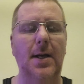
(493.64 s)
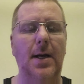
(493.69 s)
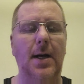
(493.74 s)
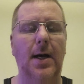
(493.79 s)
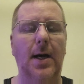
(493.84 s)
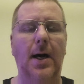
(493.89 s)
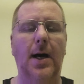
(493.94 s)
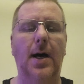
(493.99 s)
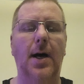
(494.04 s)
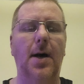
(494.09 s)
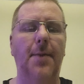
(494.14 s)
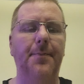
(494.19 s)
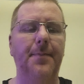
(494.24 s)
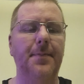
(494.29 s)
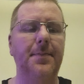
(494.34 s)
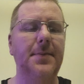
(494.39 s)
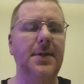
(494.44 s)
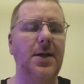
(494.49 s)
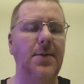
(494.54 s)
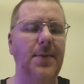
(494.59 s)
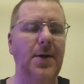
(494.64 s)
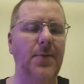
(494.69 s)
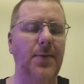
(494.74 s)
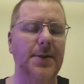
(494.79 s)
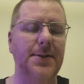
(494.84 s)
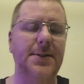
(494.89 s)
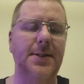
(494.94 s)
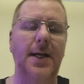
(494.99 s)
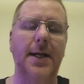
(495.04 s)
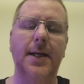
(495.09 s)
Give me 1
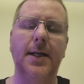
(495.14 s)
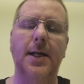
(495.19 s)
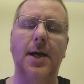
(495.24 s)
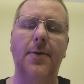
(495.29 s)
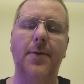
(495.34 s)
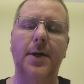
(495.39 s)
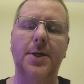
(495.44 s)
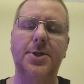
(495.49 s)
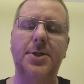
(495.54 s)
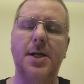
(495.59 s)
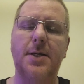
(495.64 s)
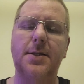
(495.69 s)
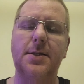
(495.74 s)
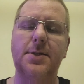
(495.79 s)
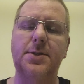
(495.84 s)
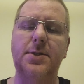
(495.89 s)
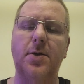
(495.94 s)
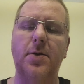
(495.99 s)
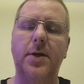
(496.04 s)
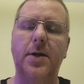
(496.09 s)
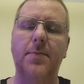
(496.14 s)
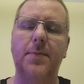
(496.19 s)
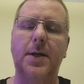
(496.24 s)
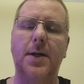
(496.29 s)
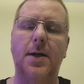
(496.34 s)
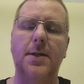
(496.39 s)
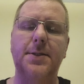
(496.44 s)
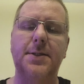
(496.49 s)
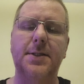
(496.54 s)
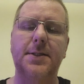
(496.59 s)
second. I want to check the sodium
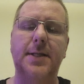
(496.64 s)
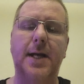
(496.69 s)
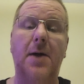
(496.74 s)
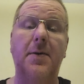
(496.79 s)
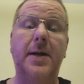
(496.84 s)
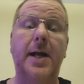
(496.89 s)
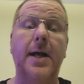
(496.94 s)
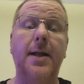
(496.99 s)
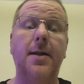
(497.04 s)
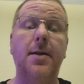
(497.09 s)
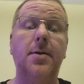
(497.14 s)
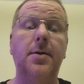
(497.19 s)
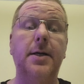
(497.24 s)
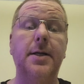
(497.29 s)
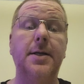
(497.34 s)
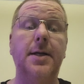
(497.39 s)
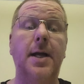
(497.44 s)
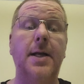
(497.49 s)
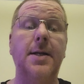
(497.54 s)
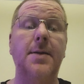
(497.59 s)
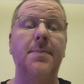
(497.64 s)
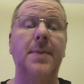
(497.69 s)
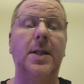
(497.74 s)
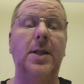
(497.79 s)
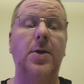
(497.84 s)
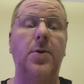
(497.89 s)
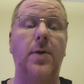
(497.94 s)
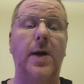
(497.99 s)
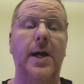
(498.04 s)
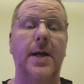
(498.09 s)
content out. 990
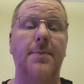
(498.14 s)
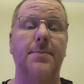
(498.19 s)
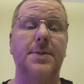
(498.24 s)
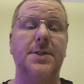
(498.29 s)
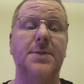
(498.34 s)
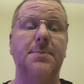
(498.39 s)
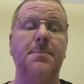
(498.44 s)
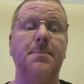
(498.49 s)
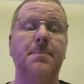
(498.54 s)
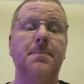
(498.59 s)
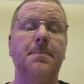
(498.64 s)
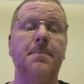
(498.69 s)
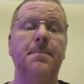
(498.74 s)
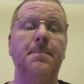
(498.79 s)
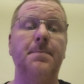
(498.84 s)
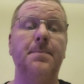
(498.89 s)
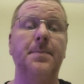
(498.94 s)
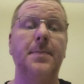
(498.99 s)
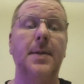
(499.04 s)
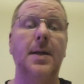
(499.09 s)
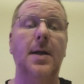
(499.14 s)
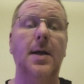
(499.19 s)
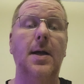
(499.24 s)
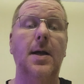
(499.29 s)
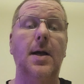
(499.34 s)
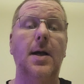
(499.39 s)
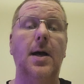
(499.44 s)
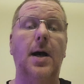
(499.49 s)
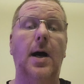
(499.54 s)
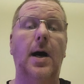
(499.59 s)
milligrams
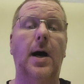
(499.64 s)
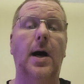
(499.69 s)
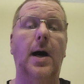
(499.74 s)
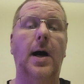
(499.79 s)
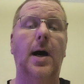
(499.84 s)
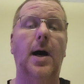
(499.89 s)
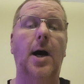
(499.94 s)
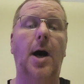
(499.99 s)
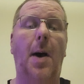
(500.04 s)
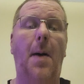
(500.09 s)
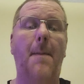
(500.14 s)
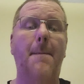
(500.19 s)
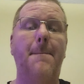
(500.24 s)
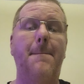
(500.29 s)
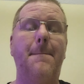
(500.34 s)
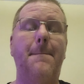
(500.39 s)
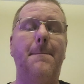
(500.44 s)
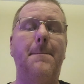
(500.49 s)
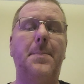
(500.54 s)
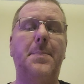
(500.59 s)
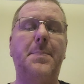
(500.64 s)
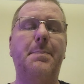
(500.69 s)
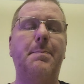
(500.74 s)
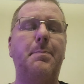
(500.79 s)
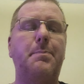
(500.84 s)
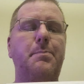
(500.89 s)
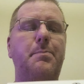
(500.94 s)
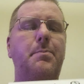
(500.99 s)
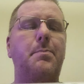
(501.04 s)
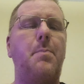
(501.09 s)
per
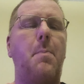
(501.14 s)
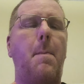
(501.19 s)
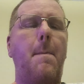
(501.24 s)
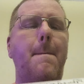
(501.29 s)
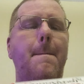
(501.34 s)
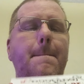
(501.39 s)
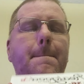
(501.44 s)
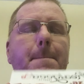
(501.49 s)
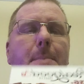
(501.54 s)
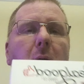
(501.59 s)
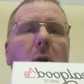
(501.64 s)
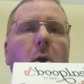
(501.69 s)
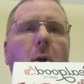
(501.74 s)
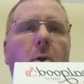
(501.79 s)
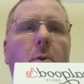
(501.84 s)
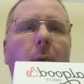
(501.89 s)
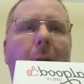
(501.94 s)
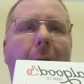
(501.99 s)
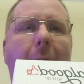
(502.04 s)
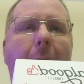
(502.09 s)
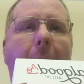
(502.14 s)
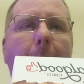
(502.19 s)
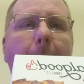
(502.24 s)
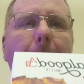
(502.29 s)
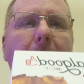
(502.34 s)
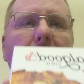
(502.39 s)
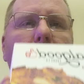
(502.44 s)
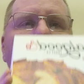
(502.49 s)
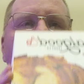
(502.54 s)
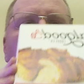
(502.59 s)
wrap.
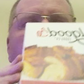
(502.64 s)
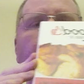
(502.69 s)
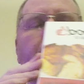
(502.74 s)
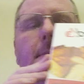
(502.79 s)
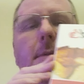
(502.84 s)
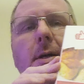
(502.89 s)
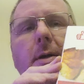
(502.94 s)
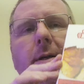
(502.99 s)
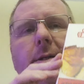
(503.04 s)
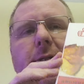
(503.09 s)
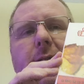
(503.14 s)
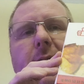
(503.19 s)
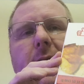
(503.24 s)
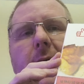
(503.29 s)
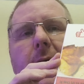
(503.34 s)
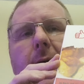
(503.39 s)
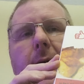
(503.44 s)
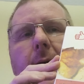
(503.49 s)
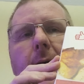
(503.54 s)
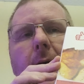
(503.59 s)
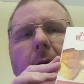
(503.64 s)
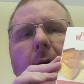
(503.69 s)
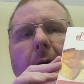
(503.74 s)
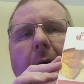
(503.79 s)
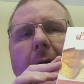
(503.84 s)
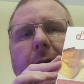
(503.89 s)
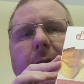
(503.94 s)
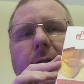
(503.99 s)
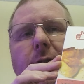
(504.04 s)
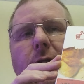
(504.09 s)
You can see it
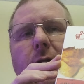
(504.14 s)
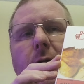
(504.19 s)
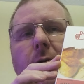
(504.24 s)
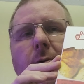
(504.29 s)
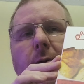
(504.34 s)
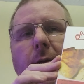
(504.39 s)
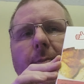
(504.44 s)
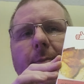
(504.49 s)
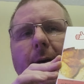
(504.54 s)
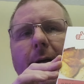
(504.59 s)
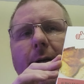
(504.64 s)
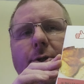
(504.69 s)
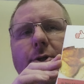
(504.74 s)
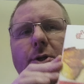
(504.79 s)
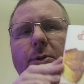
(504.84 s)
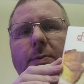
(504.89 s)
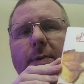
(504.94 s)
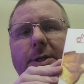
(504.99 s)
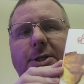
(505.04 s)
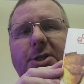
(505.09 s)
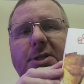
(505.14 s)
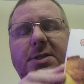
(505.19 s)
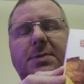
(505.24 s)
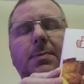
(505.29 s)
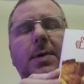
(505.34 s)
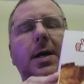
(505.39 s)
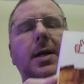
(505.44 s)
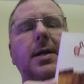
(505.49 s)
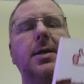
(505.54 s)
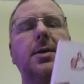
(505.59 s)
has 2 on the picture, which is
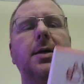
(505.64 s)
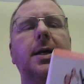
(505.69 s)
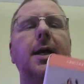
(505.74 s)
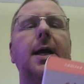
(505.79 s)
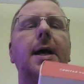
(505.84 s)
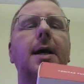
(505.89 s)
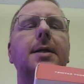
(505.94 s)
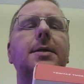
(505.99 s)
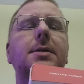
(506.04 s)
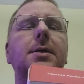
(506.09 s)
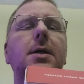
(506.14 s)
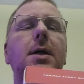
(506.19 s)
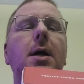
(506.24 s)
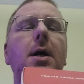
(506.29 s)
what you get.